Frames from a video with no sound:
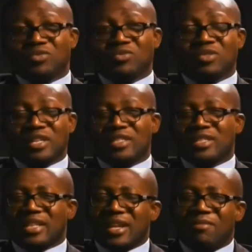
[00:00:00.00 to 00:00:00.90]
to
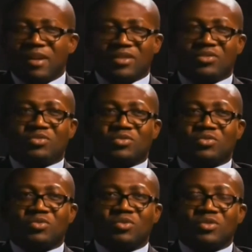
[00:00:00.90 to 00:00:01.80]
just get back
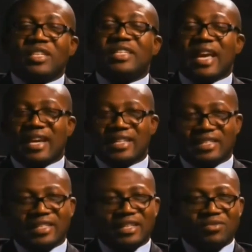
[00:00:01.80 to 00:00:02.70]
to the
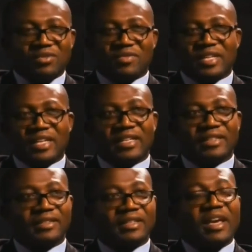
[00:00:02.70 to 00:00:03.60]
direction that we have
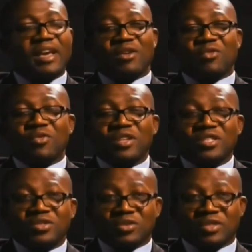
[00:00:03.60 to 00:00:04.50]
taken. We
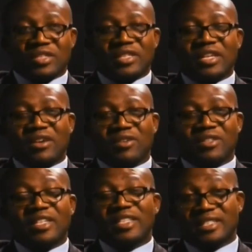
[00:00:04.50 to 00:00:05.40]
sought in our
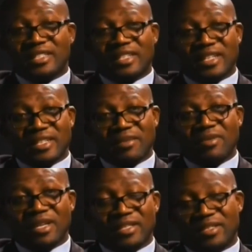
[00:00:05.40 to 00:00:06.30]
transitional
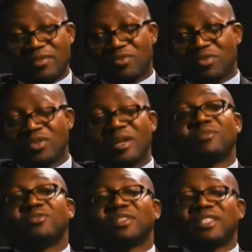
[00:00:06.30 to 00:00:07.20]
stabilization program
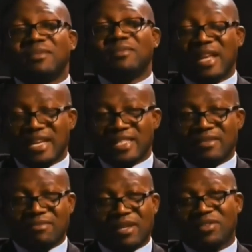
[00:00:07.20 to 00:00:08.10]
to stabilize
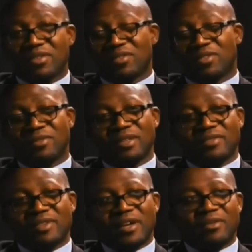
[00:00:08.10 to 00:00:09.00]
the macroeconomic
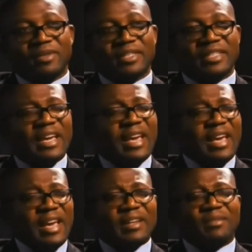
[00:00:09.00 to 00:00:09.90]
environment
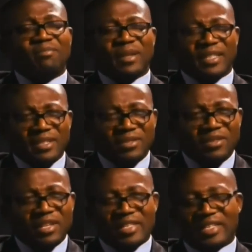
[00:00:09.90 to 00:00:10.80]
and
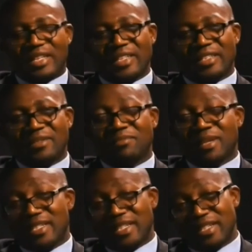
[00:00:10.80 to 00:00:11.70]
particularly targeting
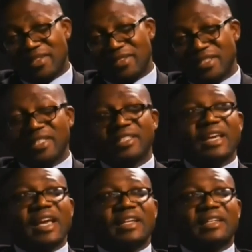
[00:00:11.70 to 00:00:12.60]
budget deficit
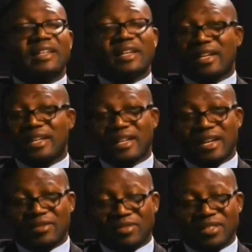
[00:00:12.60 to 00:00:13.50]
and current account